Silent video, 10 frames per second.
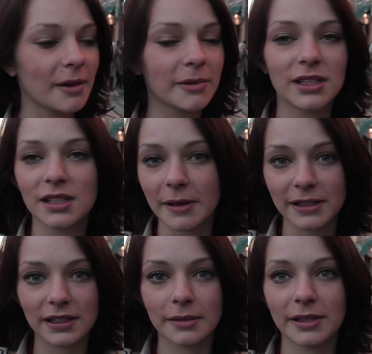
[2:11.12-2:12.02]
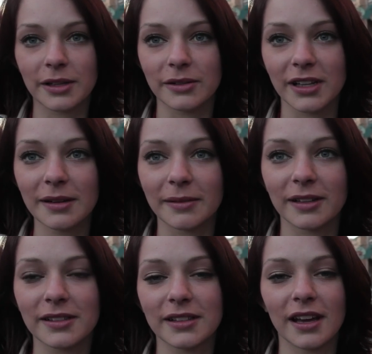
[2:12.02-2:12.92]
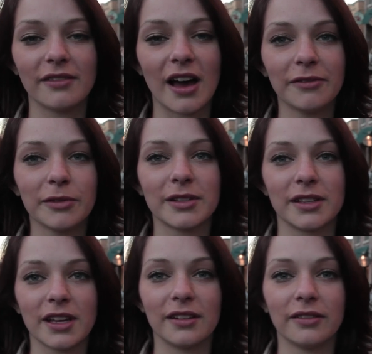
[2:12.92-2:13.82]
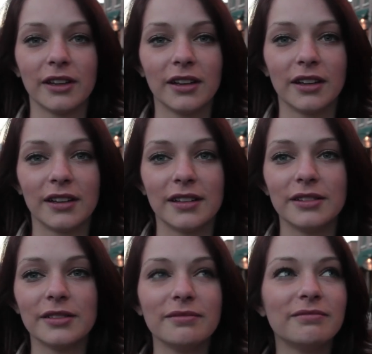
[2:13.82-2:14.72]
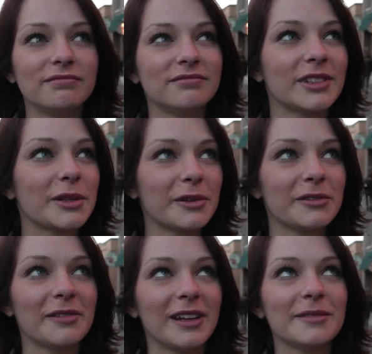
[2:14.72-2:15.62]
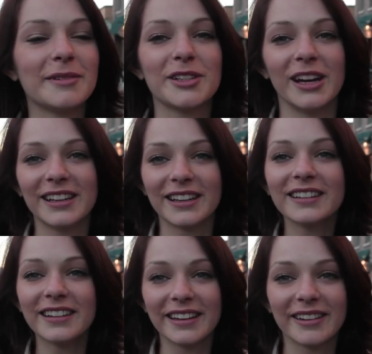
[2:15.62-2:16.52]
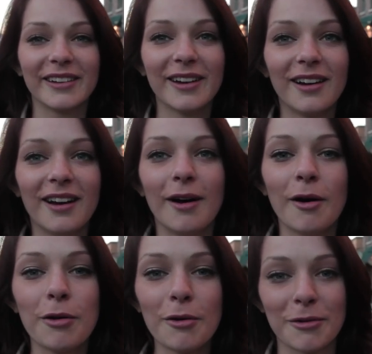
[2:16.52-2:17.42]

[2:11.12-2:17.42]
I wasn't expecting it to be so deep, and then just kind of afterwards, I was kind of mm, sort of a little bit shaking, like going, Whew.